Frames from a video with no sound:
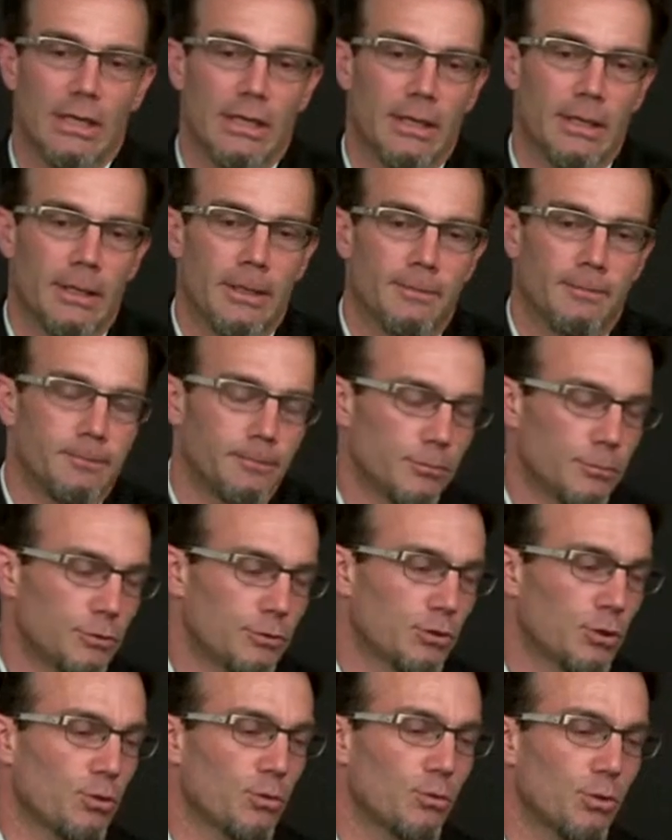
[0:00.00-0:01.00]
Um,
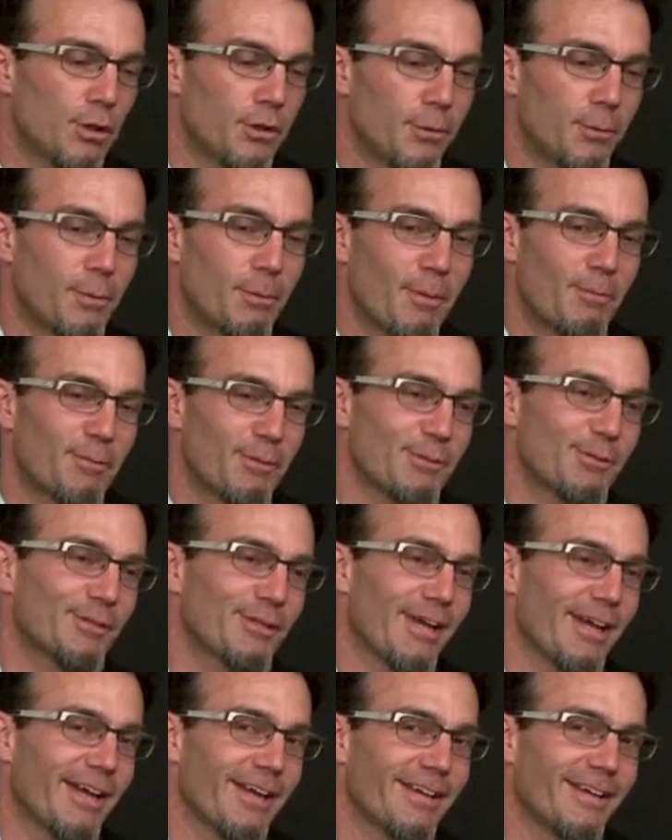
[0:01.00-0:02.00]
so a little bit about Blue
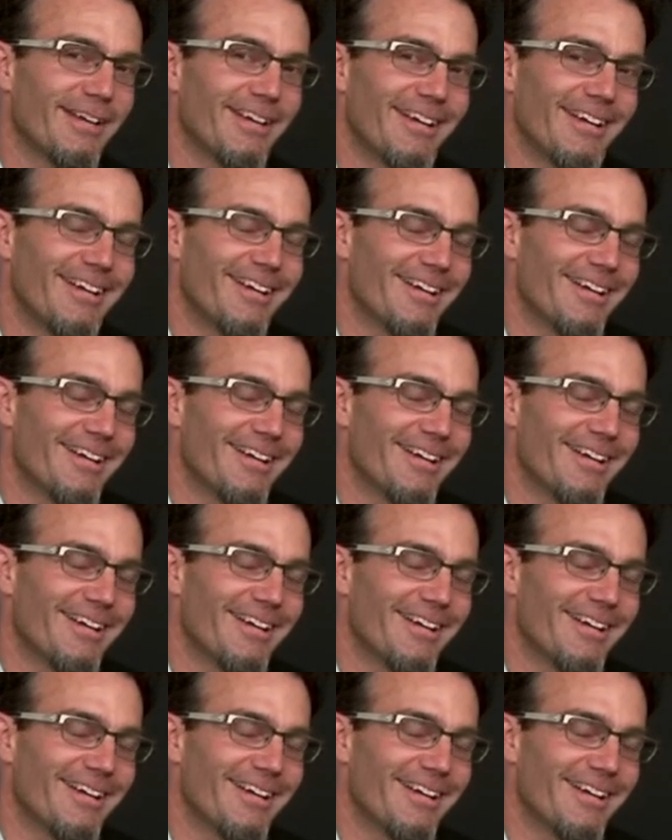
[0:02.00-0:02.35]
Sky.